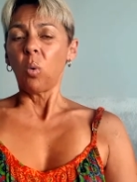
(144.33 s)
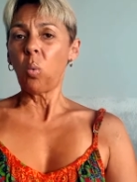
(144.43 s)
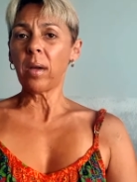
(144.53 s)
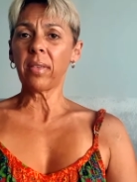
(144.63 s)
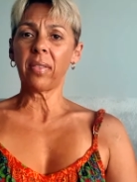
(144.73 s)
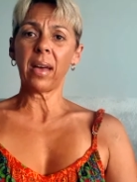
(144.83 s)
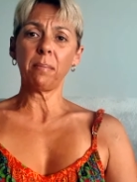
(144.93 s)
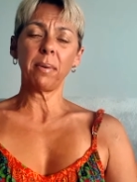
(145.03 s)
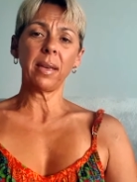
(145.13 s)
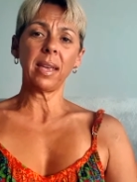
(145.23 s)
whether
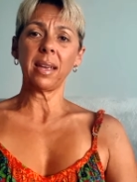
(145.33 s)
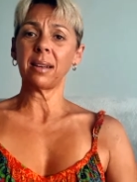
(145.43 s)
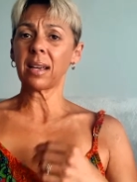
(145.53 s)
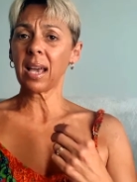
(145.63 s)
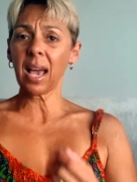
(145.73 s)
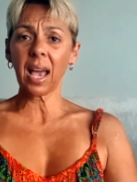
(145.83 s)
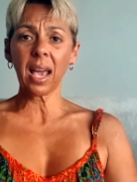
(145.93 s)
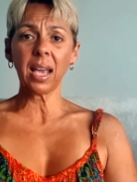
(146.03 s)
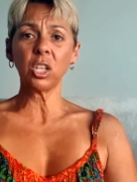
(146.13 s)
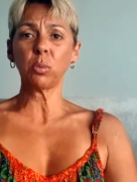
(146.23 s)
that be in a
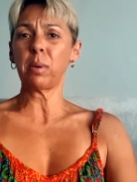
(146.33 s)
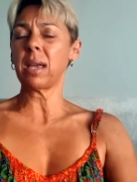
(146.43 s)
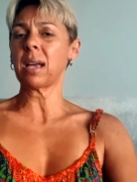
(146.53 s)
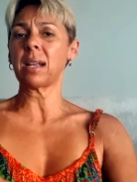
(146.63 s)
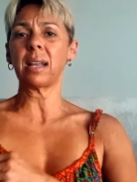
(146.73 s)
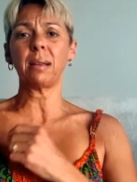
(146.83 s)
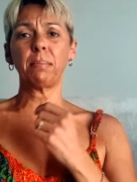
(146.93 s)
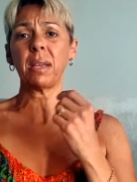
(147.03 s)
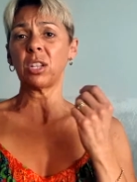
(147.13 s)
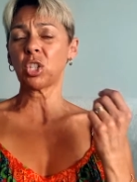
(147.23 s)
cage,
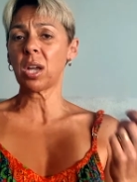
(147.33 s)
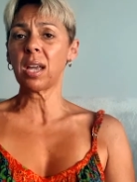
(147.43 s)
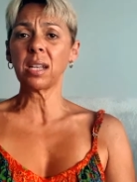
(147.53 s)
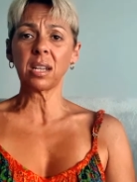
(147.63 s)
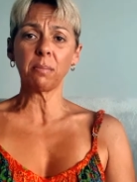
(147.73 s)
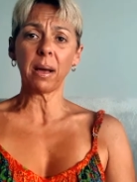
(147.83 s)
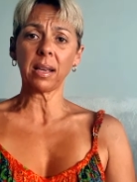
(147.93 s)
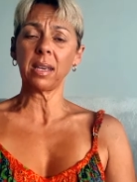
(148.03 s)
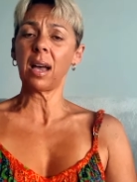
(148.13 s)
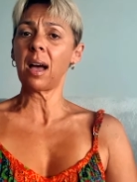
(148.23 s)
being chained in a
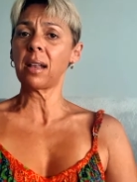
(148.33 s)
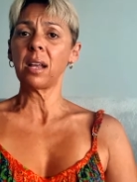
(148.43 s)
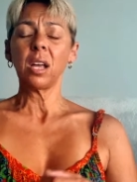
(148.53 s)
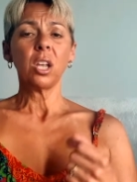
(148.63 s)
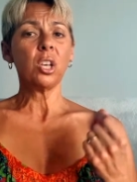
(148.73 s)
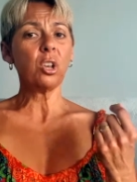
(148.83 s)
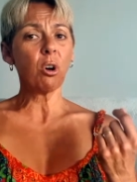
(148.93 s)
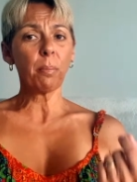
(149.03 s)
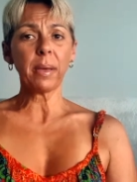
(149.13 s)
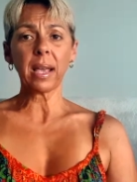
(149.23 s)
backyard,
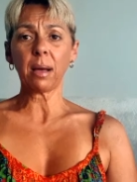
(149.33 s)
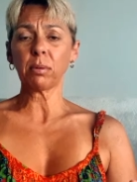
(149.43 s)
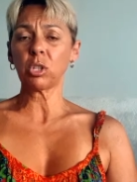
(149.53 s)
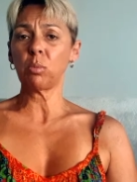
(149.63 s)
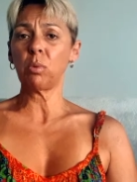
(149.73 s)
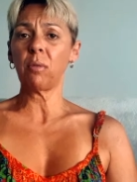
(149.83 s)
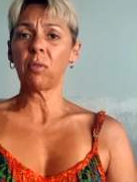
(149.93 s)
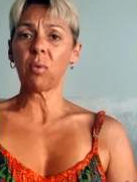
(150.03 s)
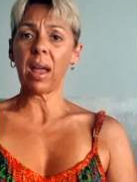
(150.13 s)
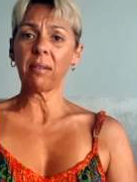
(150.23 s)
not being able to move
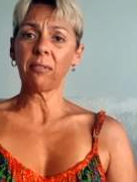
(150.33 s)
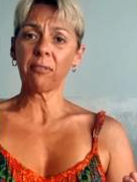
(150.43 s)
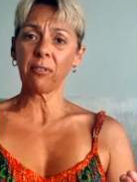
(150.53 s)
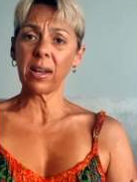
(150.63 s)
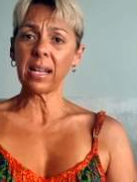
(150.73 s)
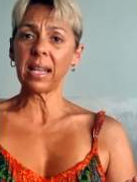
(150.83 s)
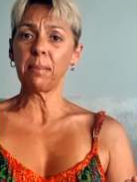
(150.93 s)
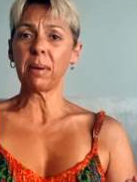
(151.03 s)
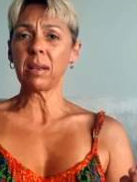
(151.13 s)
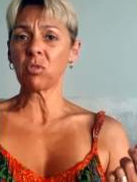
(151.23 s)
around
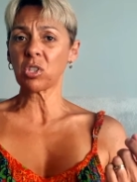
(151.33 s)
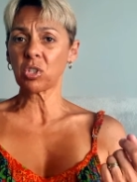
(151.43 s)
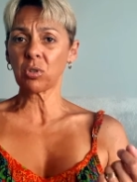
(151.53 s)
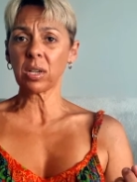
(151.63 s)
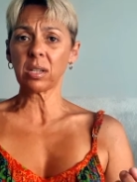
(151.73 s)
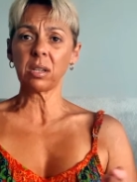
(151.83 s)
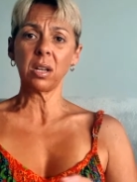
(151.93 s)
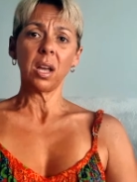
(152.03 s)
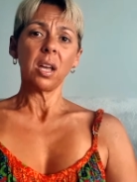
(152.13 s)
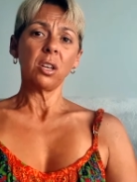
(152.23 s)
freely, being
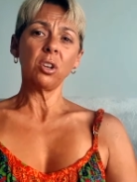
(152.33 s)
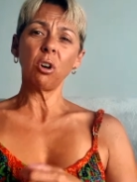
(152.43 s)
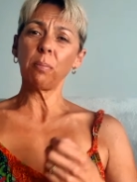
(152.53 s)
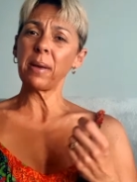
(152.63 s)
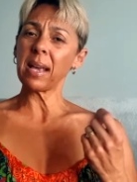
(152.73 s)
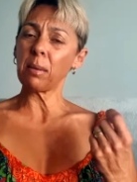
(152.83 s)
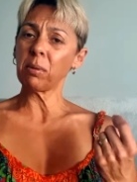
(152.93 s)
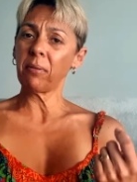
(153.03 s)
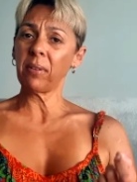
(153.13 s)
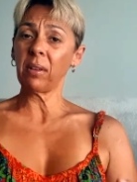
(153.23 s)
restricted, not being able
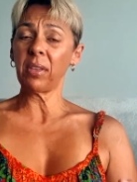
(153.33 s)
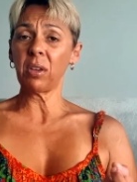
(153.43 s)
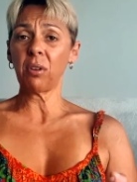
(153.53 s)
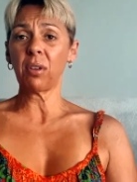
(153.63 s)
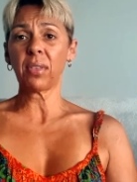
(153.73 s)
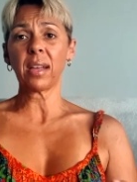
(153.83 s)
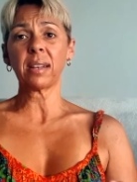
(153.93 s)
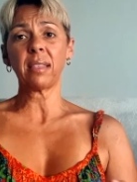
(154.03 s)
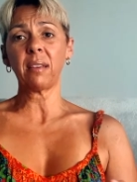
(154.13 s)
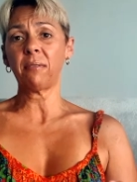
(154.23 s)
to feel the earth
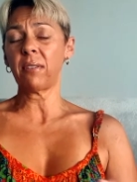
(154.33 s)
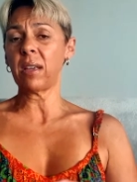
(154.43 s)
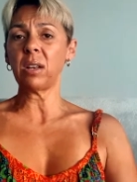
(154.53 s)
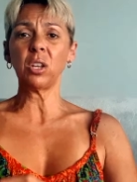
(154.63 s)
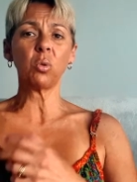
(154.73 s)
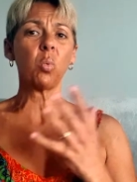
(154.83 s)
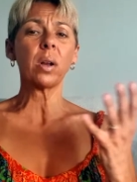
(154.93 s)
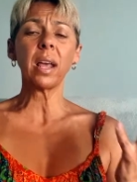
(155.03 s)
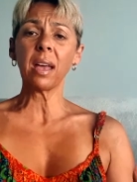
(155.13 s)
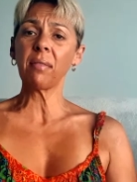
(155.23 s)
under their feet. You know,
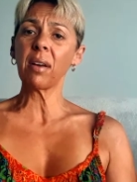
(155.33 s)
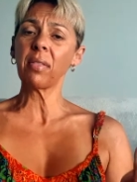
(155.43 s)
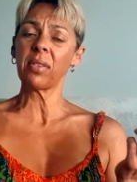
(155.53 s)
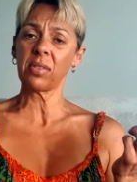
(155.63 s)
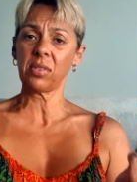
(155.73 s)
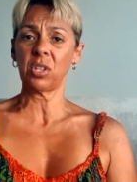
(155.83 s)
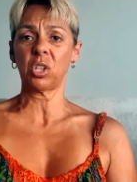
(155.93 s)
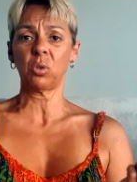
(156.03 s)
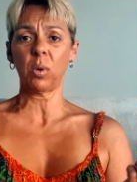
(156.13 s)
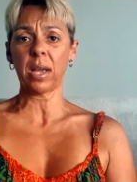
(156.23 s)
whatever the
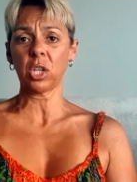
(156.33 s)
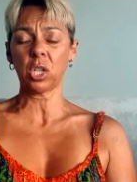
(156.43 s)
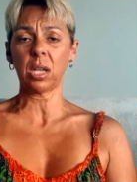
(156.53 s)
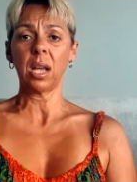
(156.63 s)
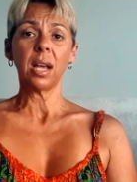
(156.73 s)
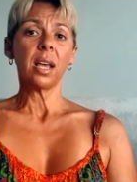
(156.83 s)
situation,